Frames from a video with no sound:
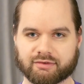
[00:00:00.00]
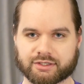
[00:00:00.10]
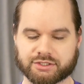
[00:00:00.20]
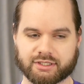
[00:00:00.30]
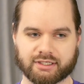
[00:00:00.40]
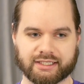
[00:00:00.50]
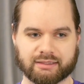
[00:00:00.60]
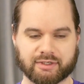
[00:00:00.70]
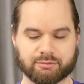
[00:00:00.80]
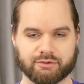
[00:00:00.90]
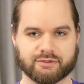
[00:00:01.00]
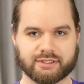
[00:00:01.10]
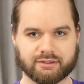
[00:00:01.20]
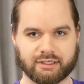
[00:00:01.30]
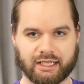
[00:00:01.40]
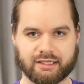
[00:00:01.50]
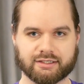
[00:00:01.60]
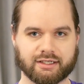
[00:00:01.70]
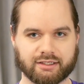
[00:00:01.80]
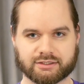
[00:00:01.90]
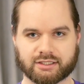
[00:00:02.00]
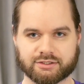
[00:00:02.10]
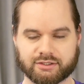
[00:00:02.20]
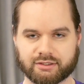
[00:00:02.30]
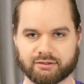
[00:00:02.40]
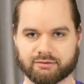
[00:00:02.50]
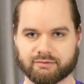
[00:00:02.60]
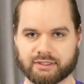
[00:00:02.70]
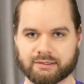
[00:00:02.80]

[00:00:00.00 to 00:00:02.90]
I've actually gone to the Game Right booth and talked to